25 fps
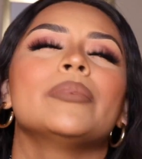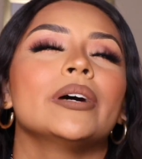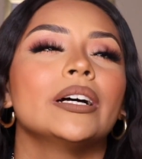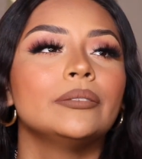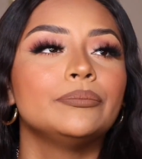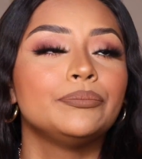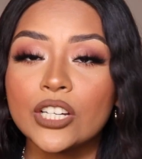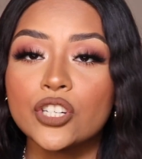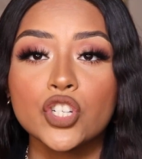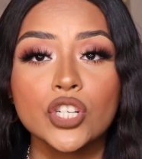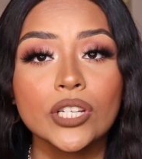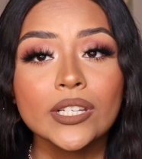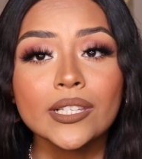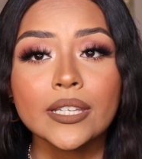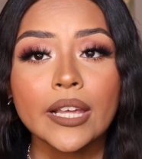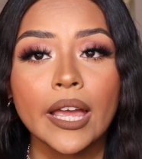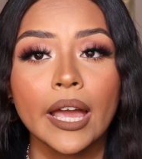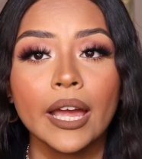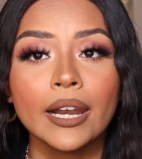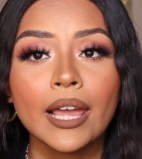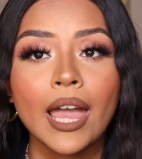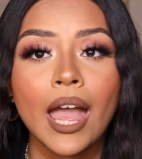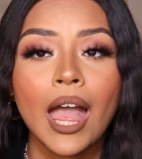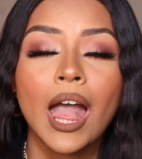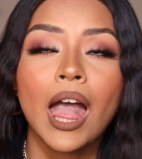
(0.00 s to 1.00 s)
But she
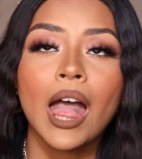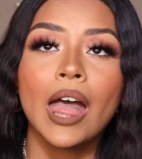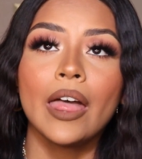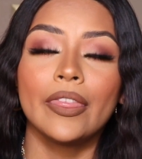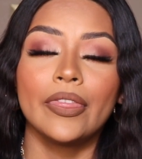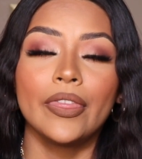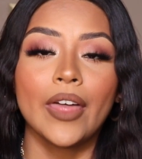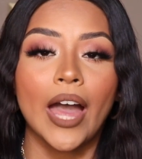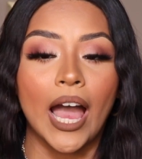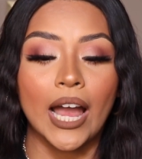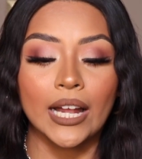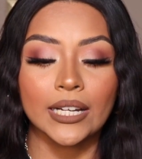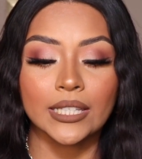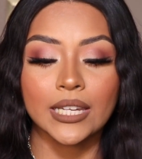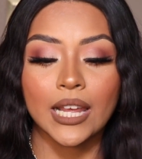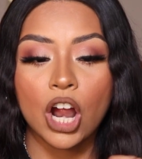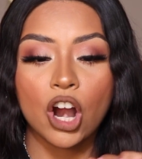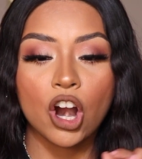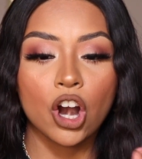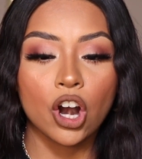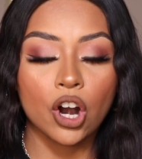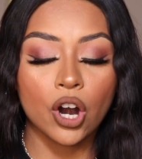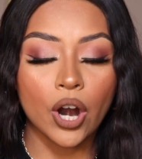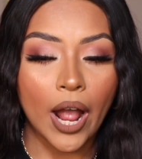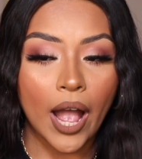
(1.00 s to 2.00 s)
said that
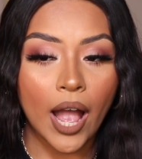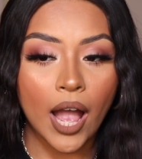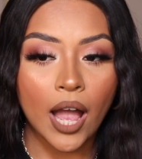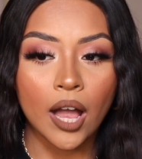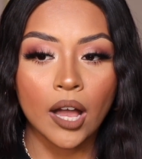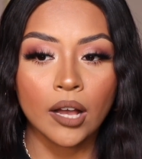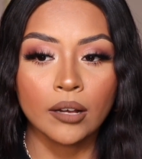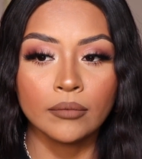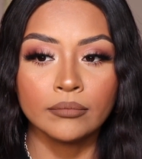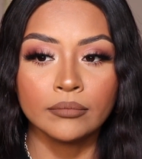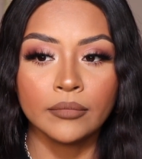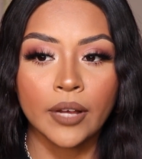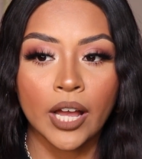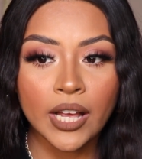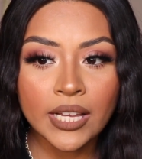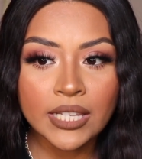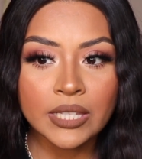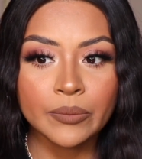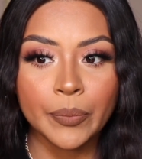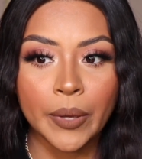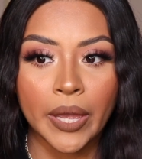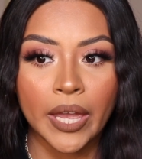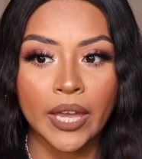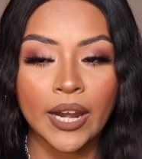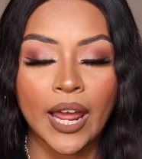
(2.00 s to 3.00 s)
her
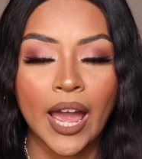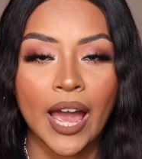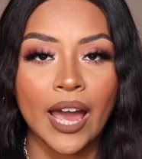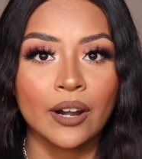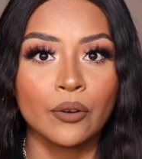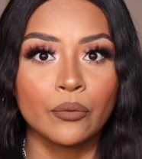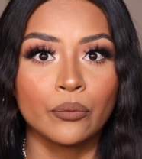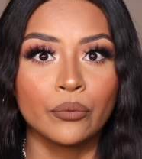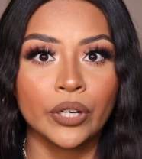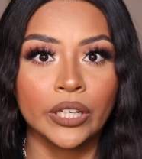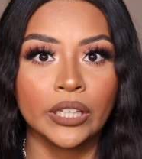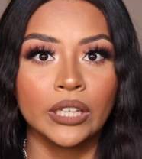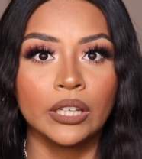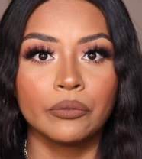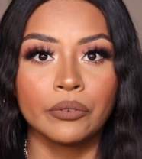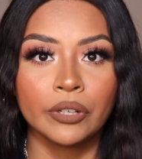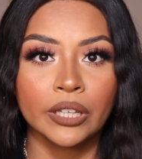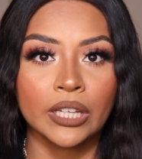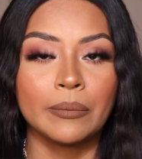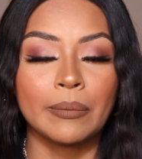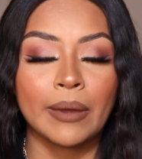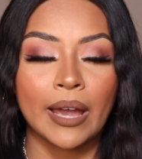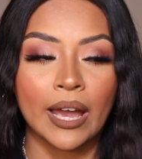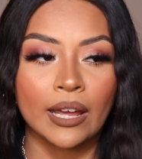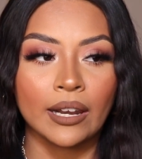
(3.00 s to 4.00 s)
husband had really,
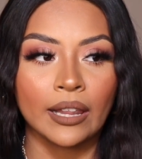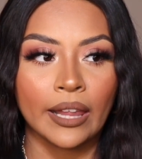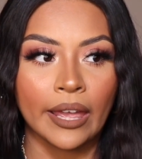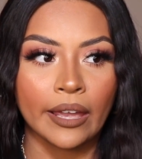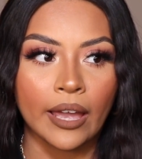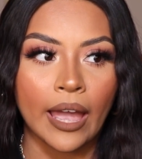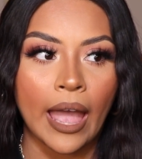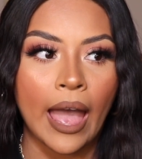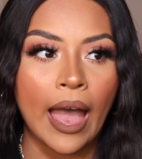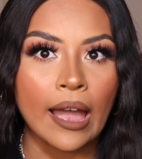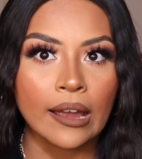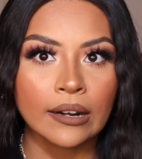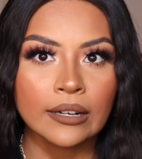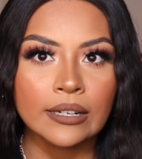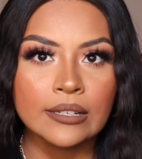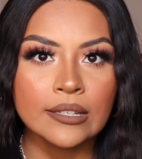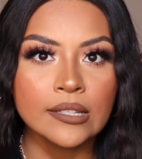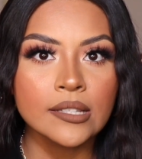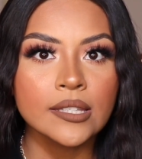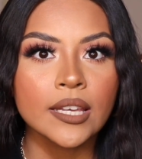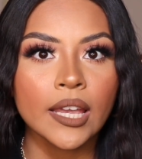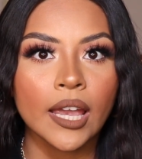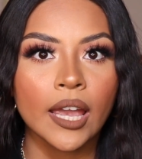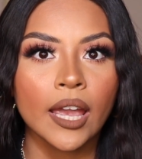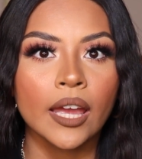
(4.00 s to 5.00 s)
really bad like acne
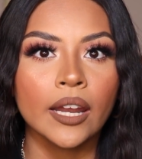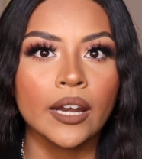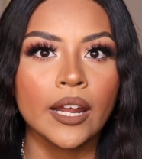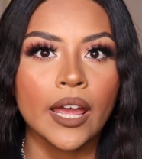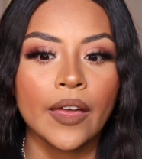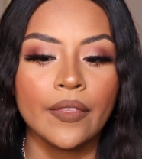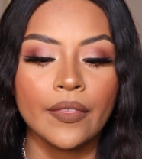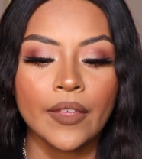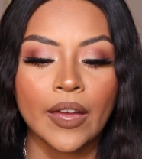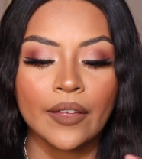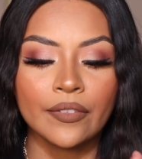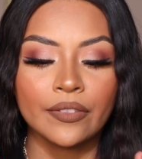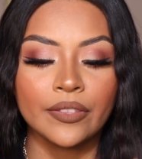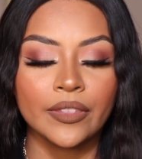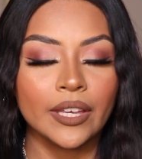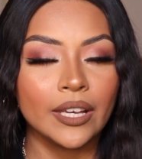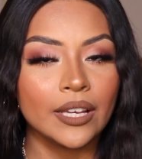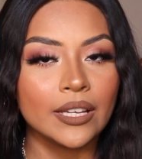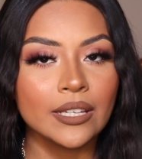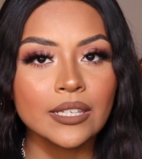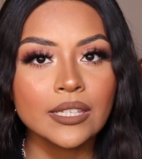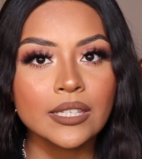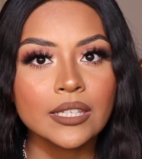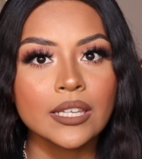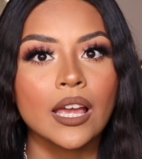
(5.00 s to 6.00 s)
skin, and that
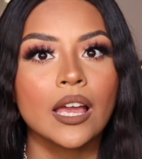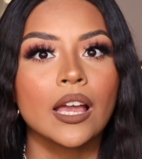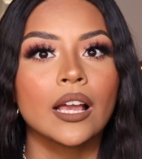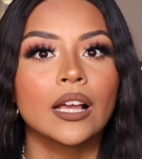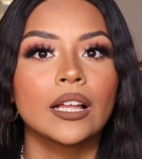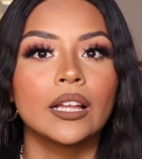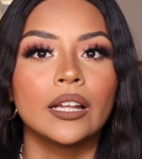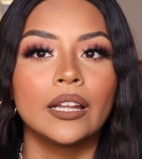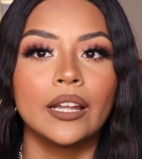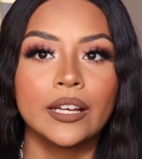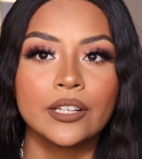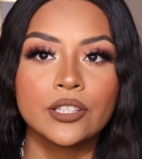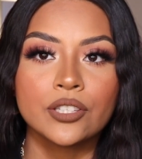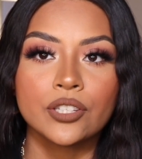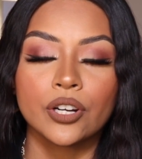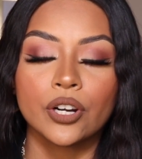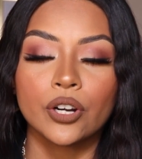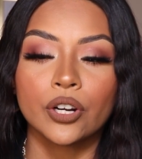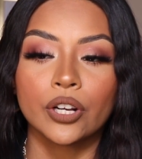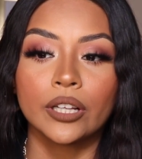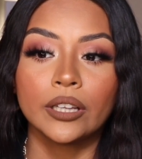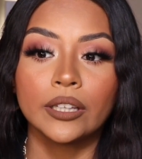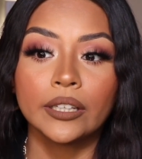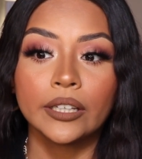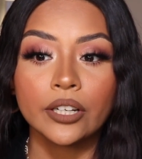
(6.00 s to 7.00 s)
this
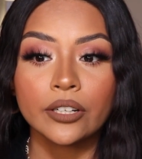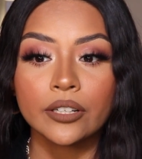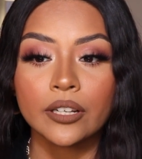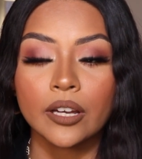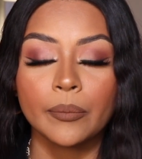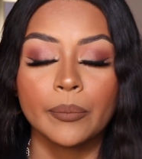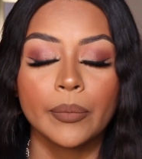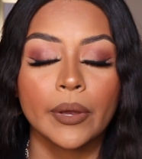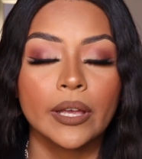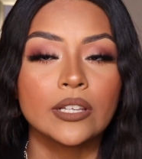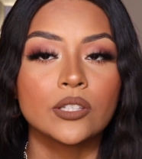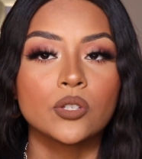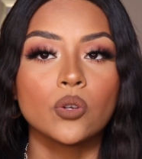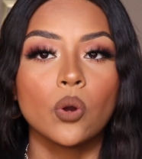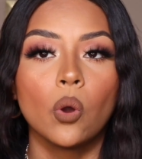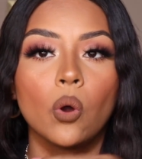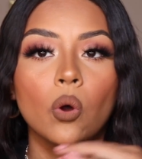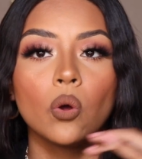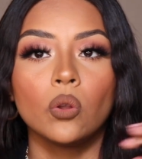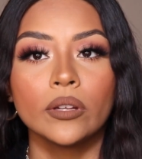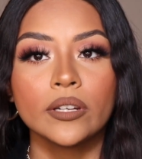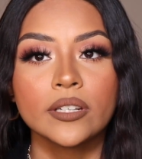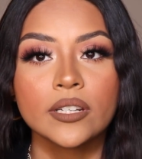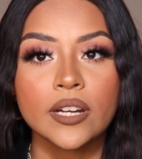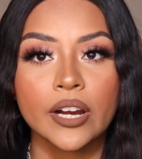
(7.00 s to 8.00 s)
cleanser cleared up his
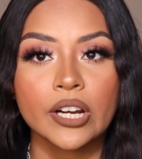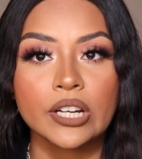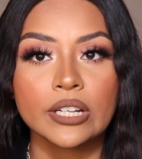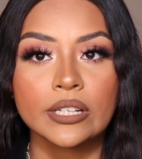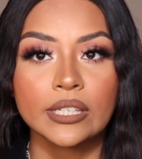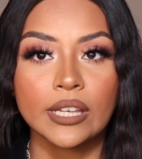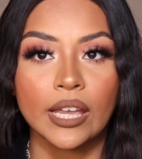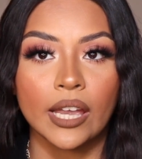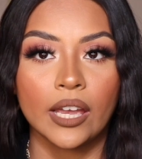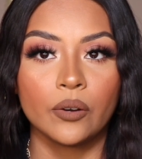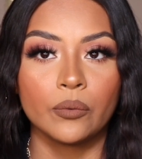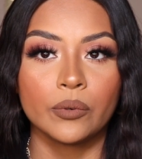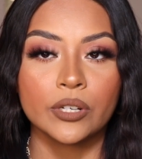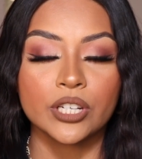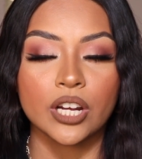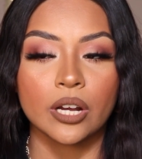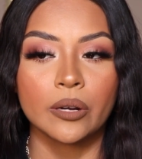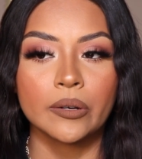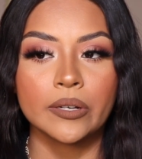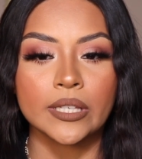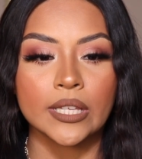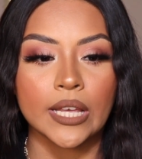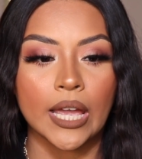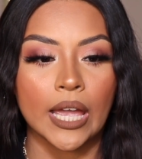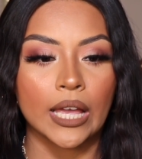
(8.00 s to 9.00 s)
whole entire skin, which I
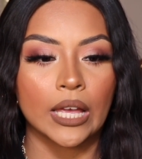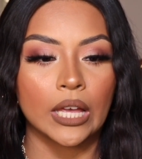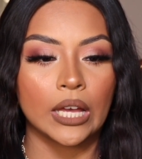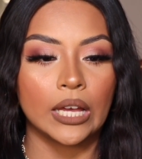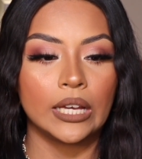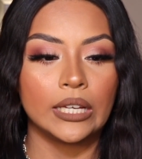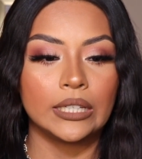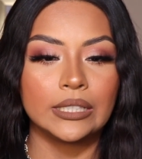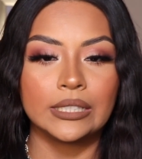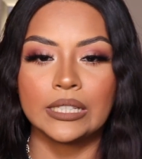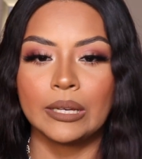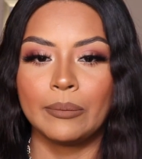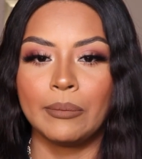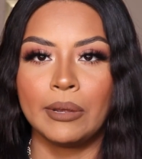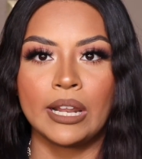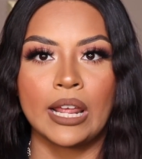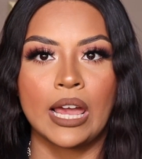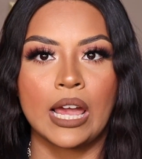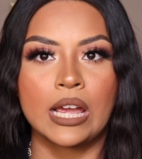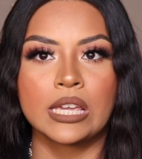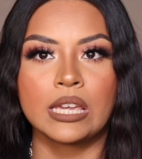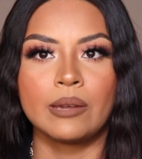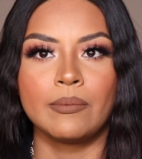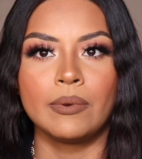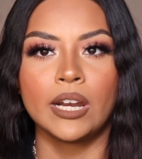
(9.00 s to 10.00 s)
was like, give me
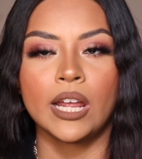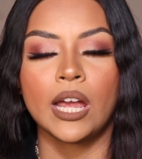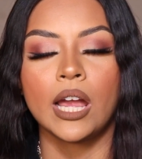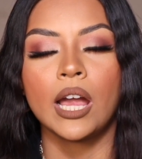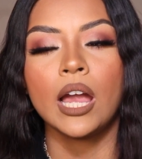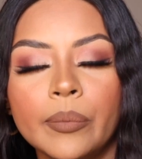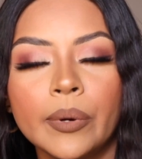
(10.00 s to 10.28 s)
that, give me that.